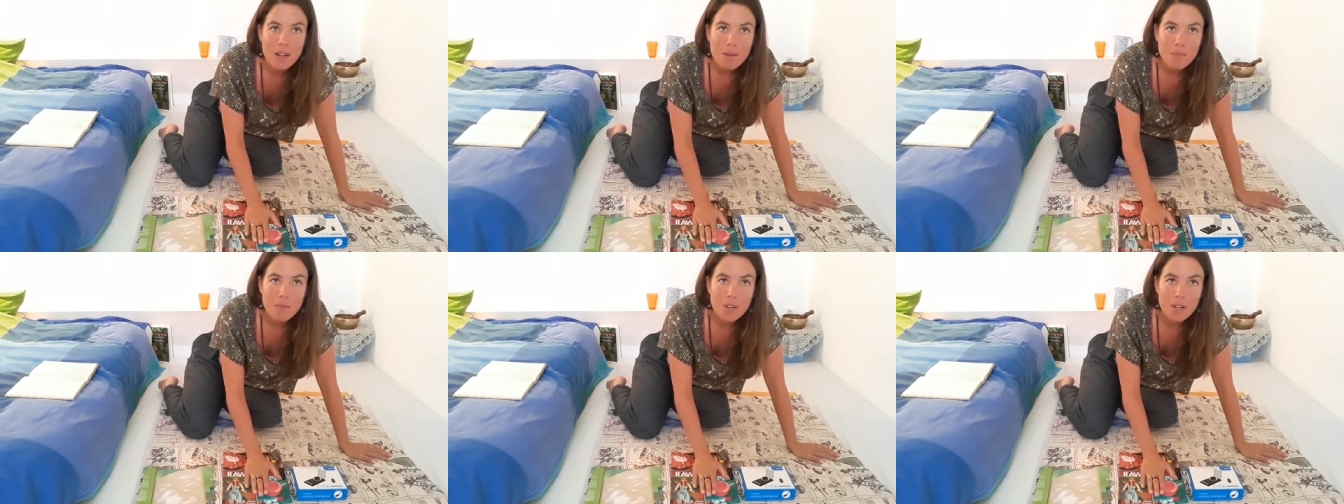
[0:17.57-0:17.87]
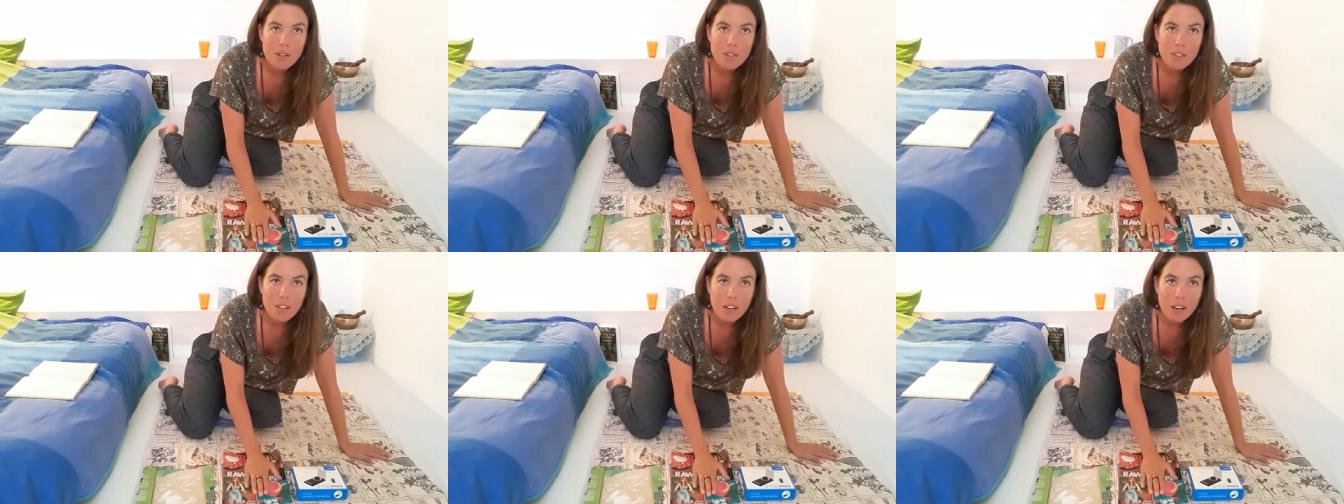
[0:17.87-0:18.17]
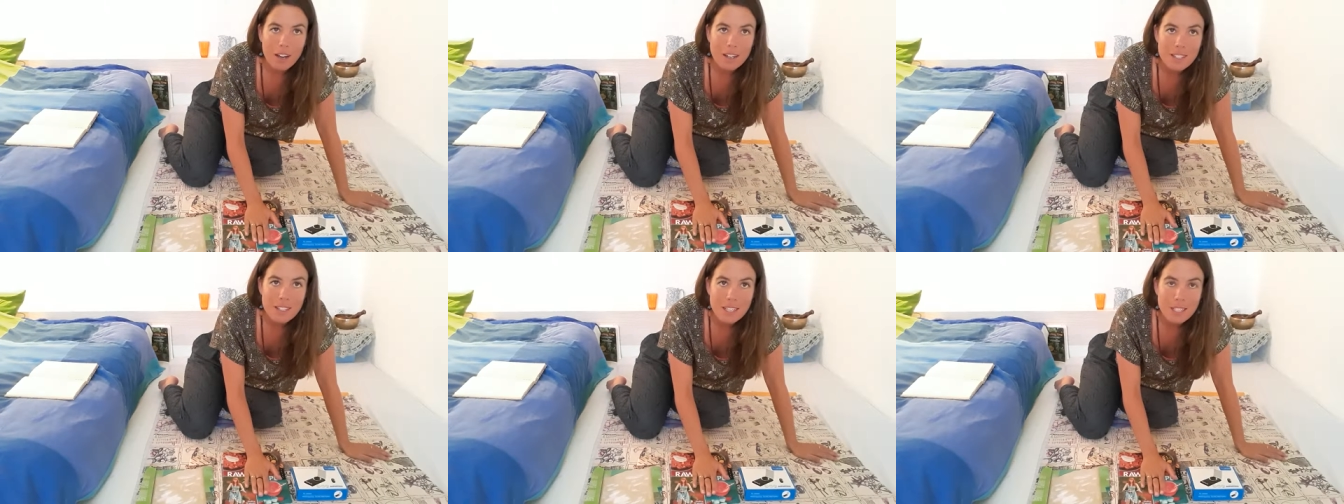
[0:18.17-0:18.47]
but the
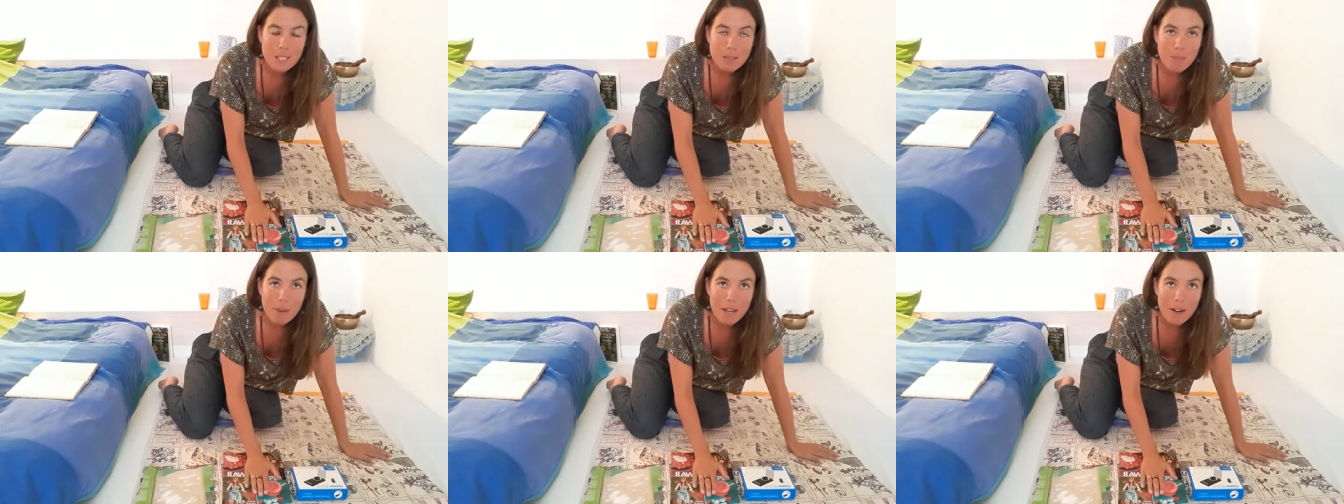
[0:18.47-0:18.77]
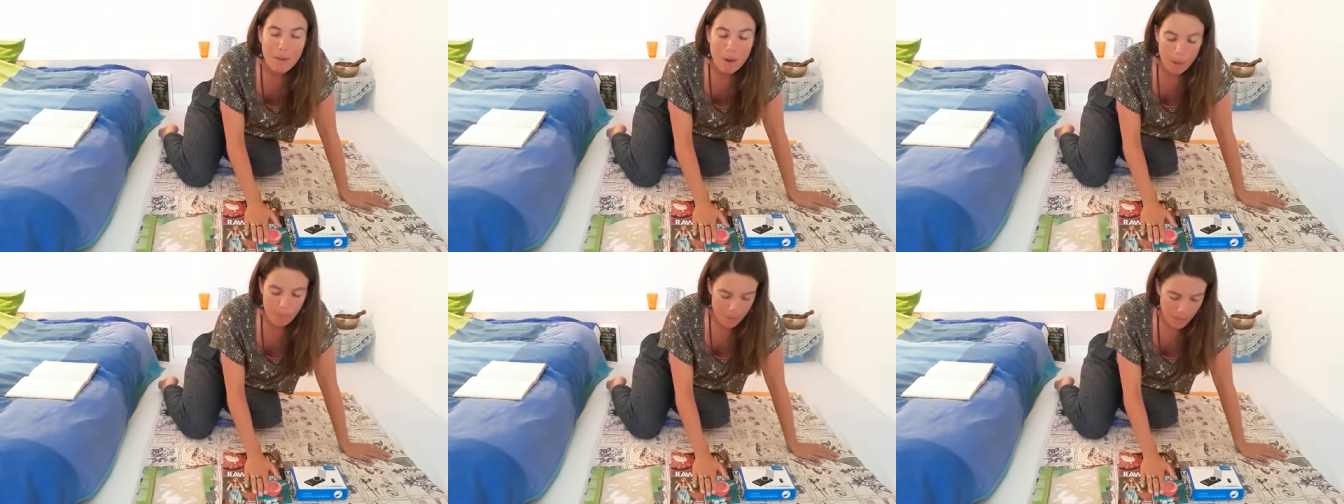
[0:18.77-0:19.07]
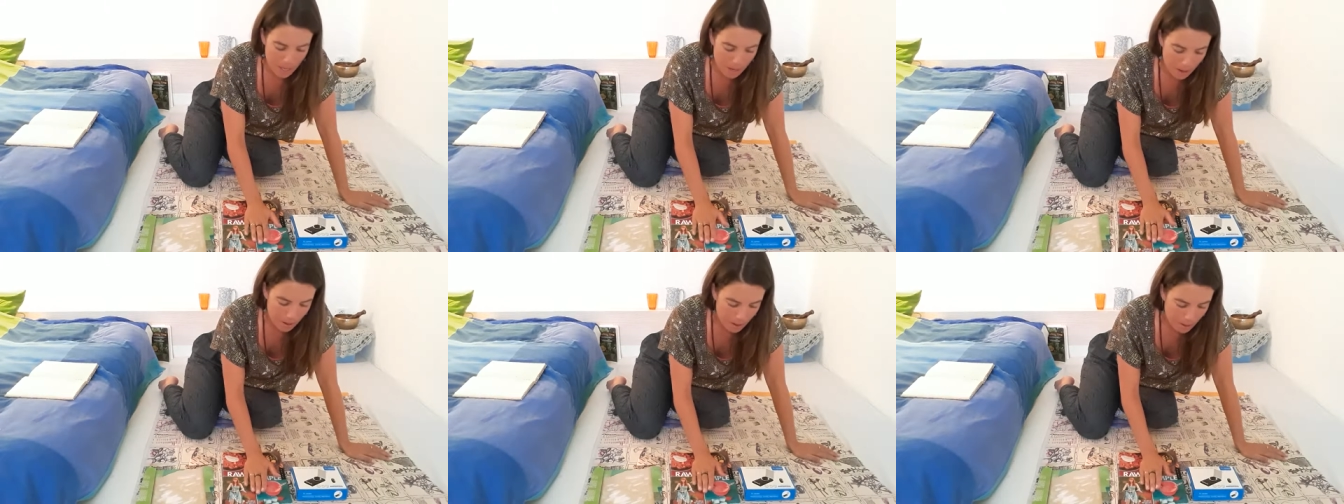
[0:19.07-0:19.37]
lighting's better up
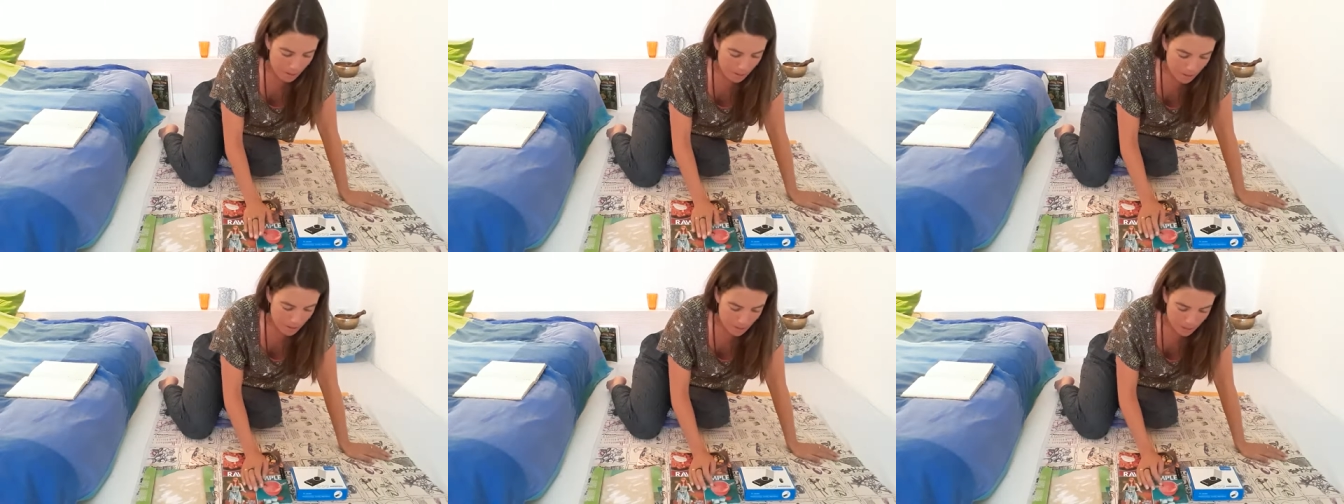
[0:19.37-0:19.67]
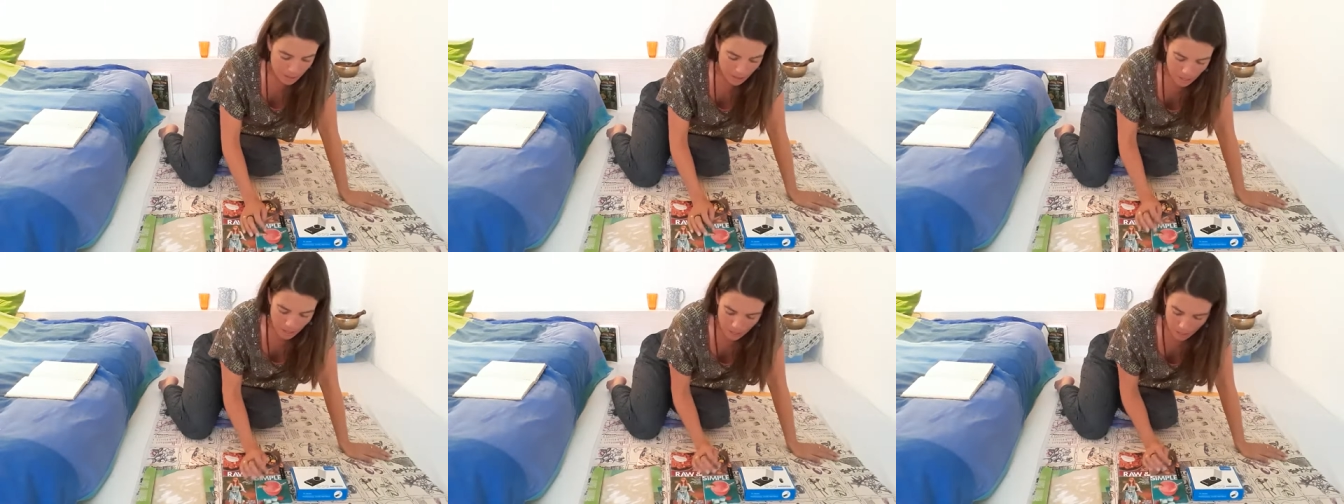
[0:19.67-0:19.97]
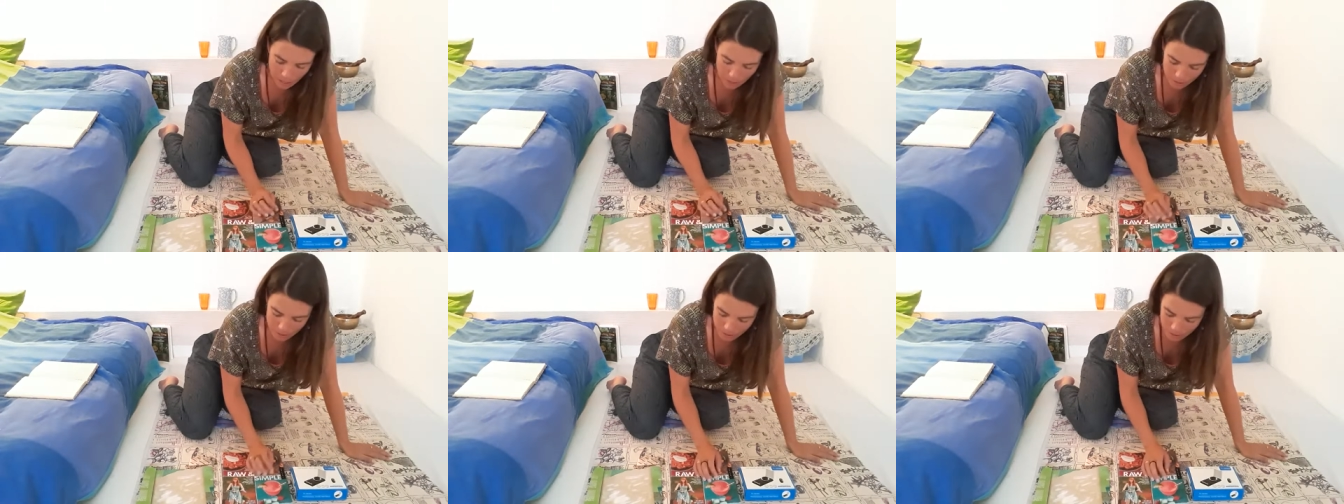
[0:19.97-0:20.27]
here
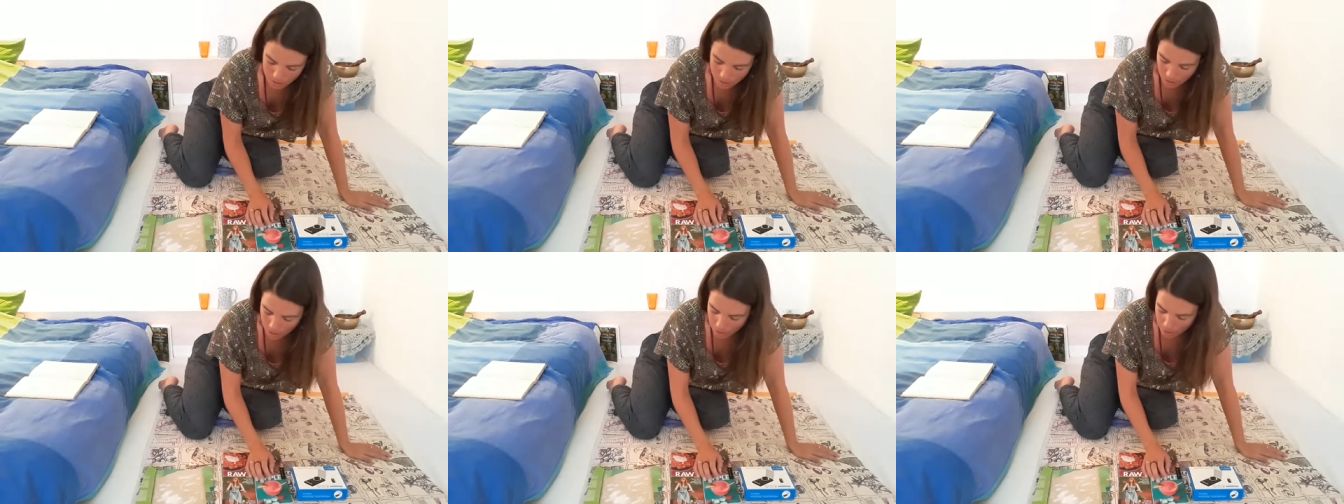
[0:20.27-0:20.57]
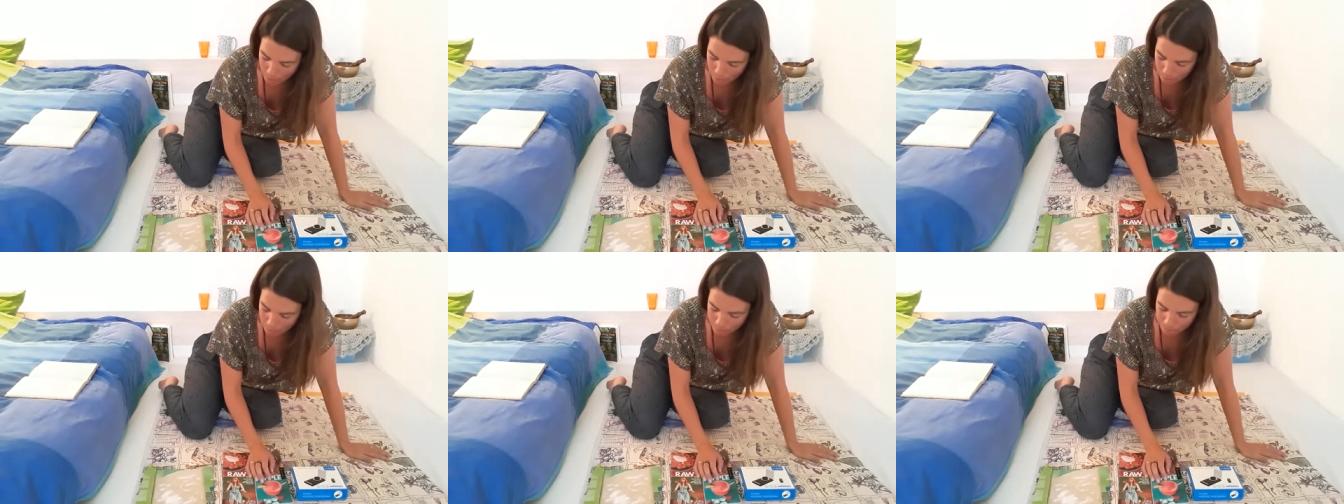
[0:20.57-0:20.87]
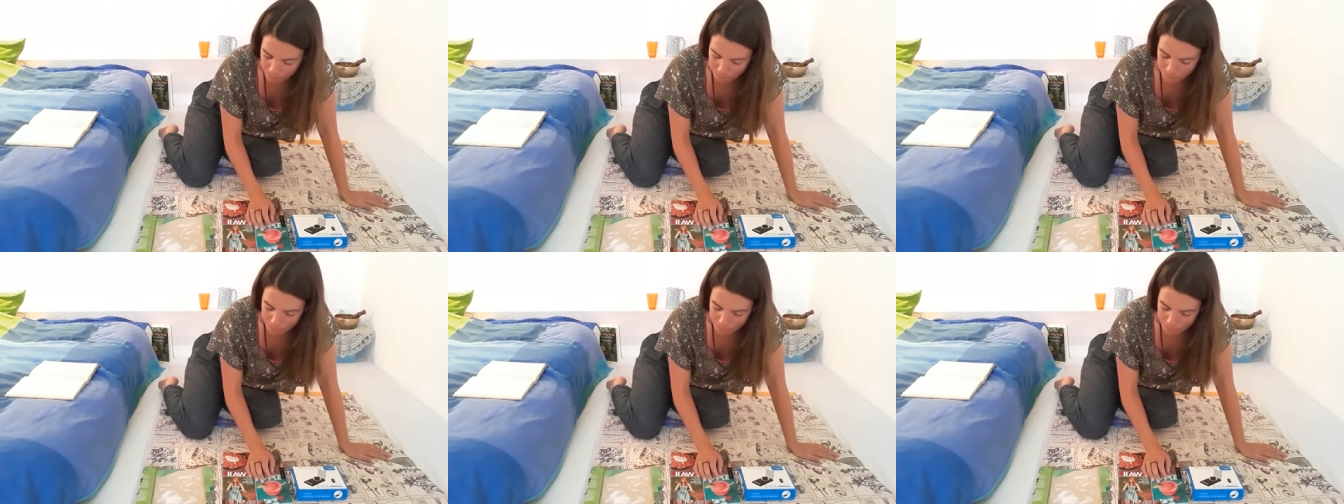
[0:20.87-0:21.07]
and um,